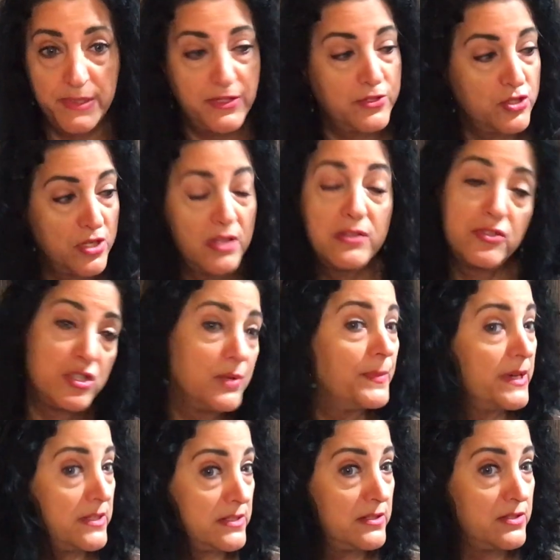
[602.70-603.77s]
the chocolate chip I
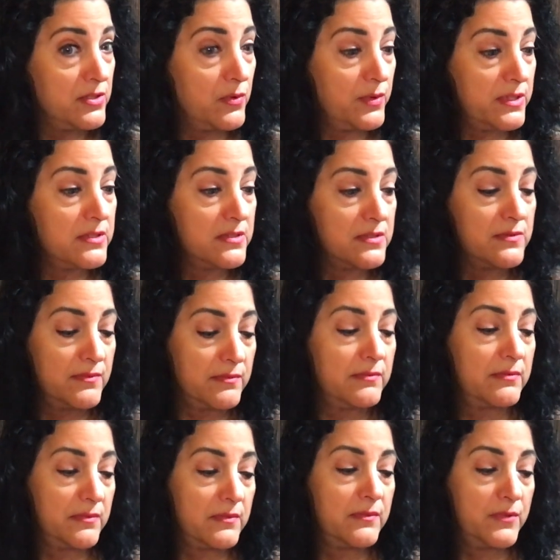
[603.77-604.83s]
did do, and it's
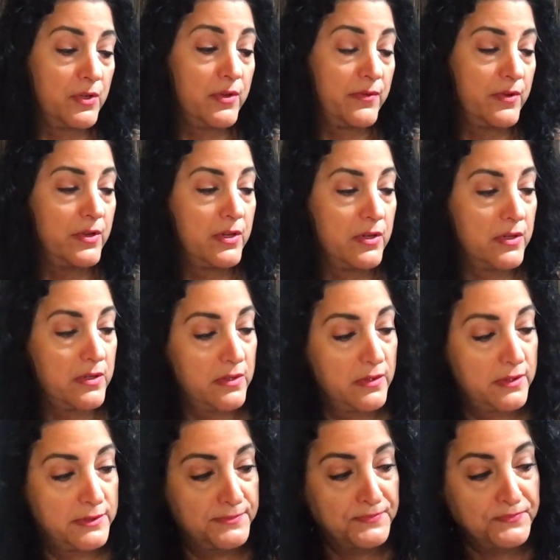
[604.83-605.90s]
very, very good.
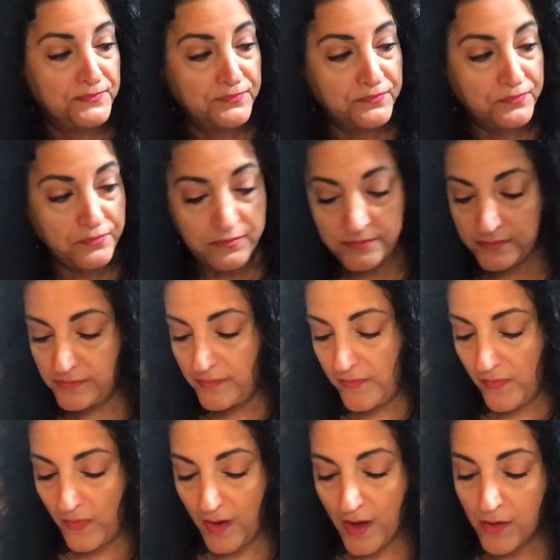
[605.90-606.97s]

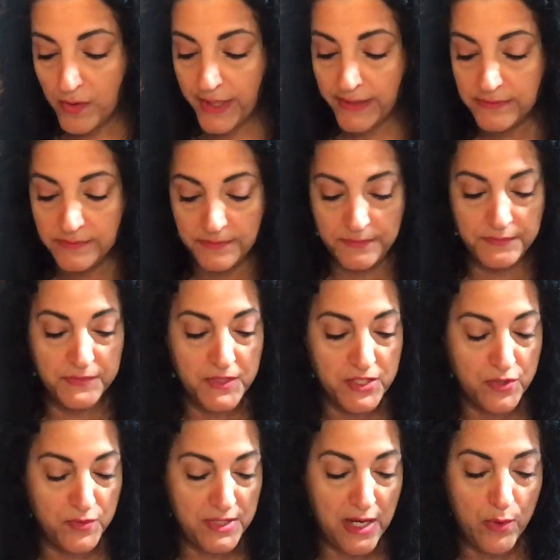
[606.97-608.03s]
Okay, so
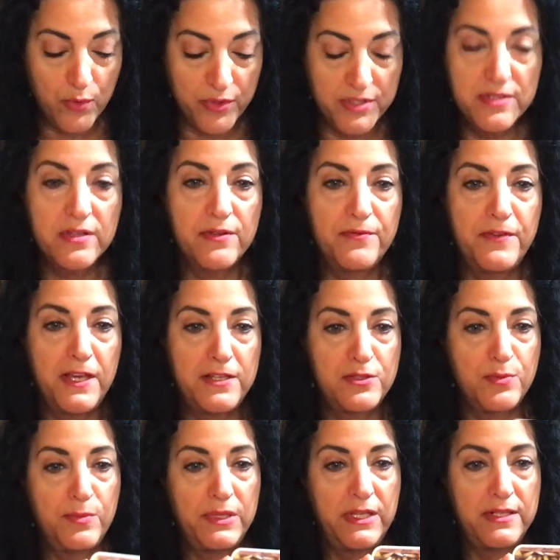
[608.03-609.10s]
now we're into the
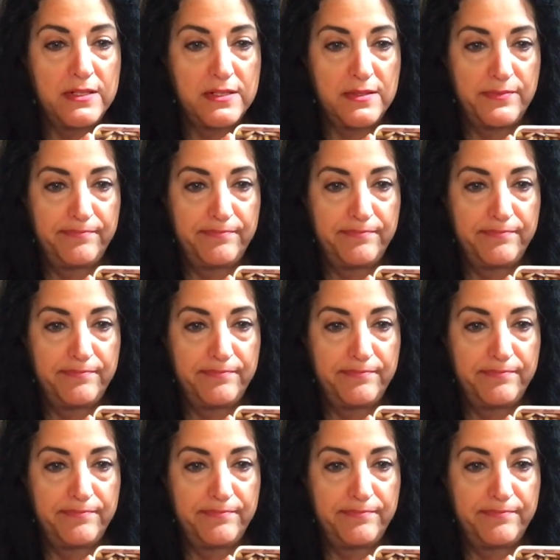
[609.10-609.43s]
Fandom blends.